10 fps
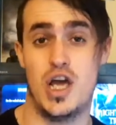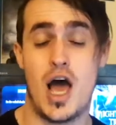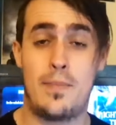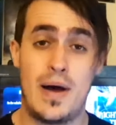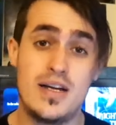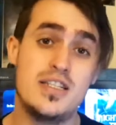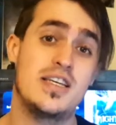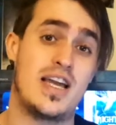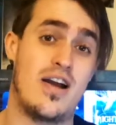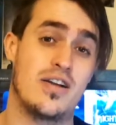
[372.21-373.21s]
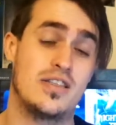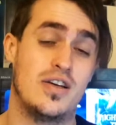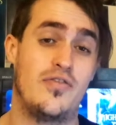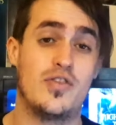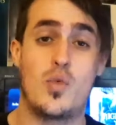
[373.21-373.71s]
a part of the character
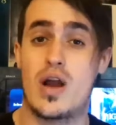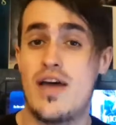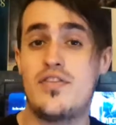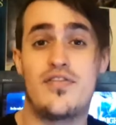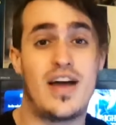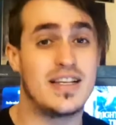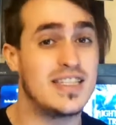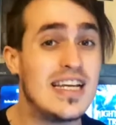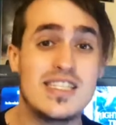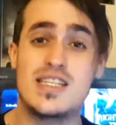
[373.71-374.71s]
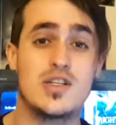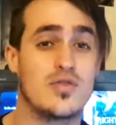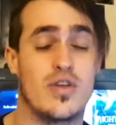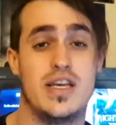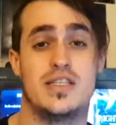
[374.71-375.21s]
for whatever fantastical
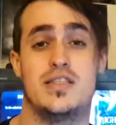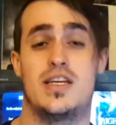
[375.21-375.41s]
reason